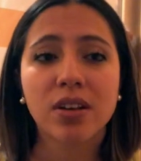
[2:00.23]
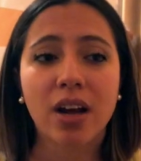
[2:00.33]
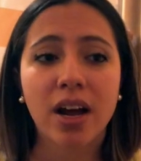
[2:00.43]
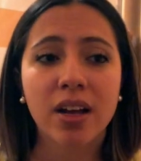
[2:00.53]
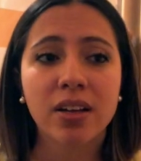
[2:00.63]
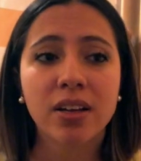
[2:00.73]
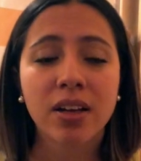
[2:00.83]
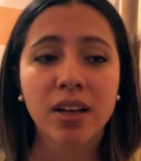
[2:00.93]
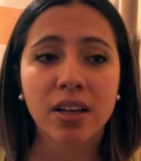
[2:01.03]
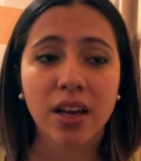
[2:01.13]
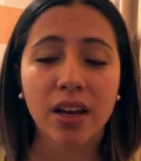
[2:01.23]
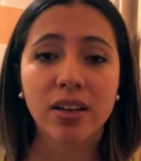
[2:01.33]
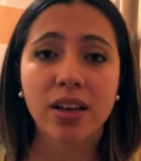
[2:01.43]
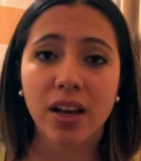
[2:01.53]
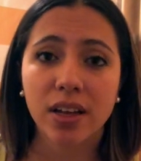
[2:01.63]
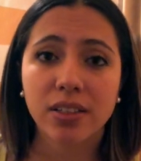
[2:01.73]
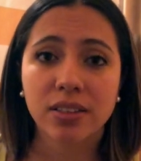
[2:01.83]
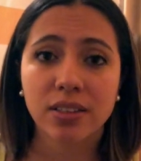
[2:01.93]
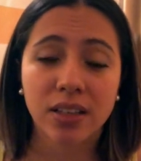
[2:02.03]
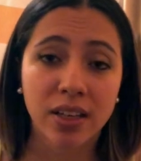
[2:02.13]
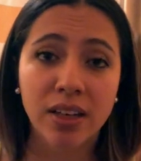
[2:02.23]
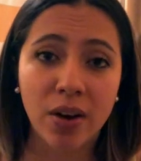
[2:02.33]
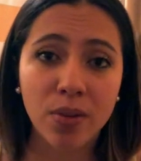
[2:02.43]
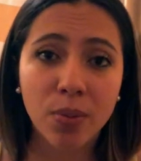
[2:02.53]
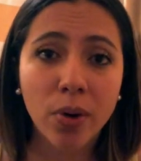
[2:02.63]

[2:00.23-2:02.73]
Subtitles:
then I can get kicked out of the